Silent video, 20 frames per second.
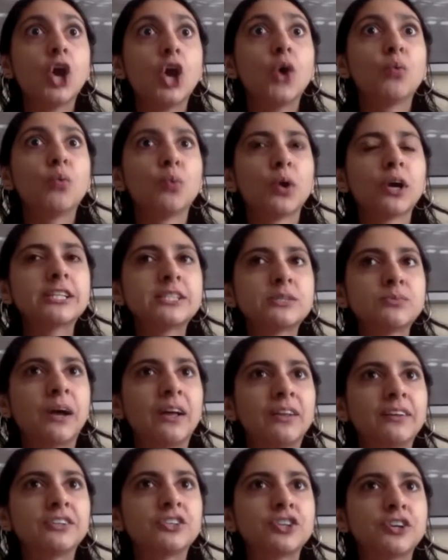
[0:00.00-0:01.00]
works well
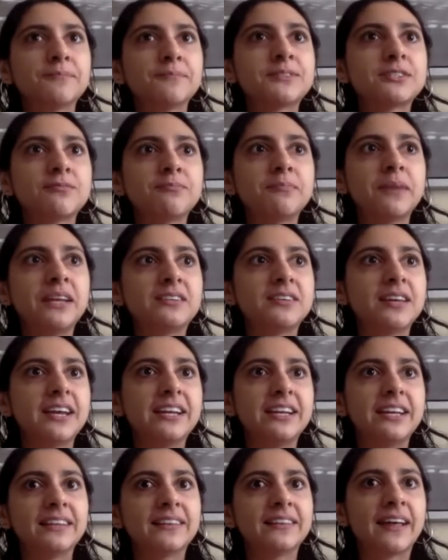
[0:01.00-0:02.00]
in terms of
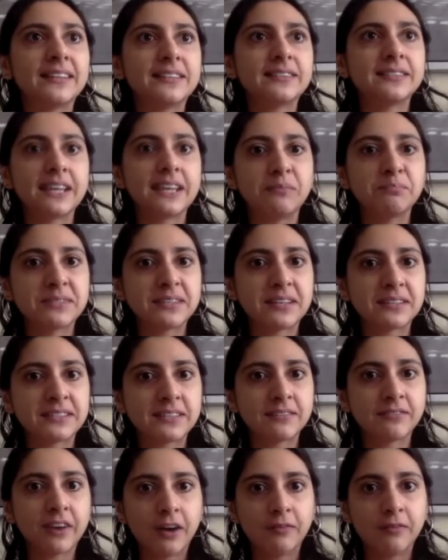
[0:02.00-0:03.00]
maintaining that same sense of
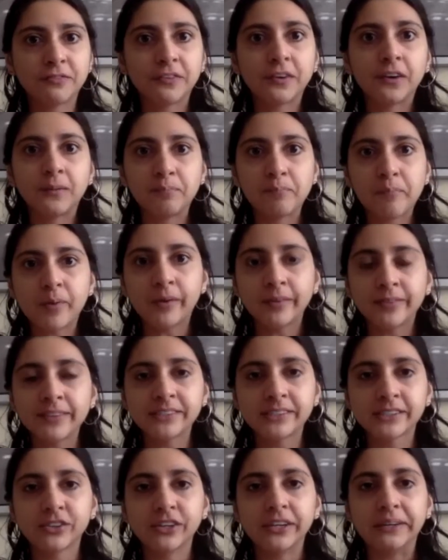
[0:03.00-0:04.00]
comfort on the
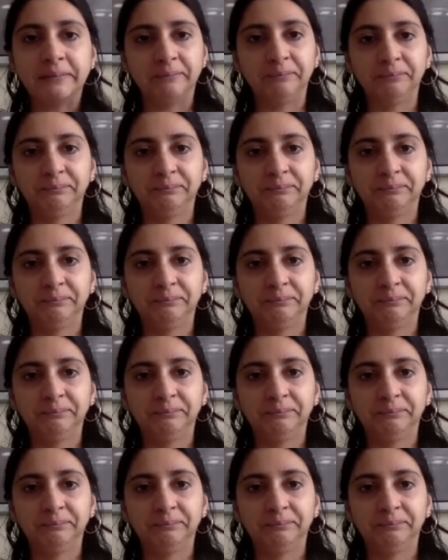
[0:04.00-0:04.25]
screen?